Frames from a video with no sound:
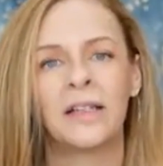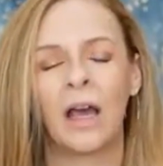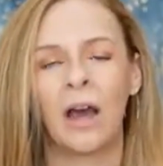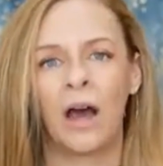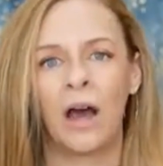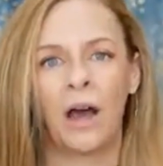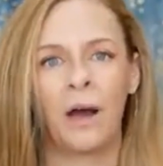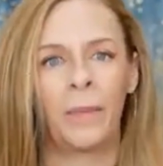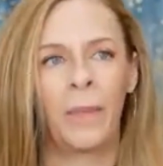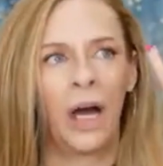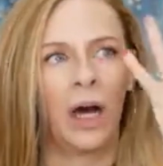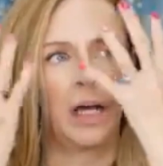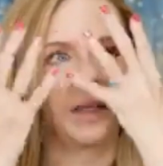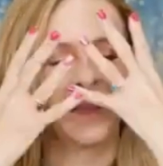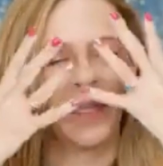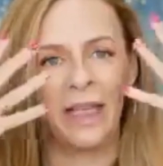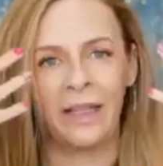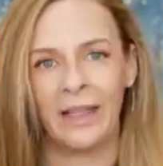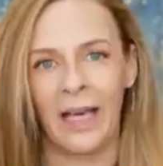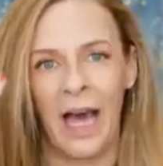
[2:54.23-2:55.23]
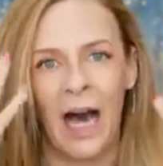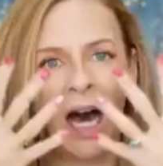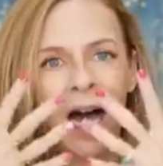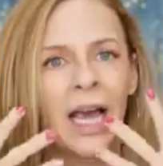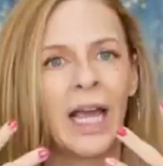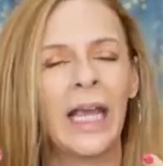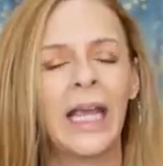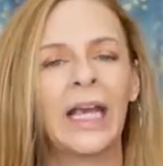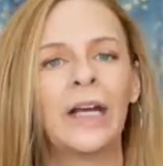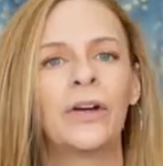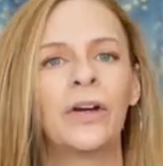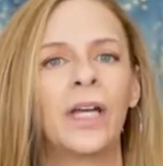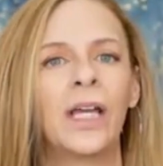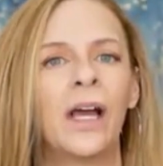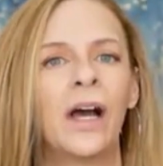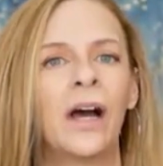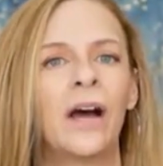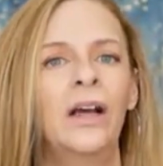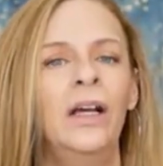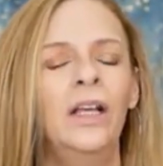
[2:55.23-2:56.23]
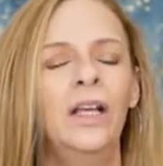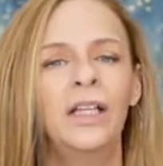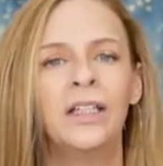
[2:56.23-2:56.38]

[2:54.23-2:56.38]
in the eye area.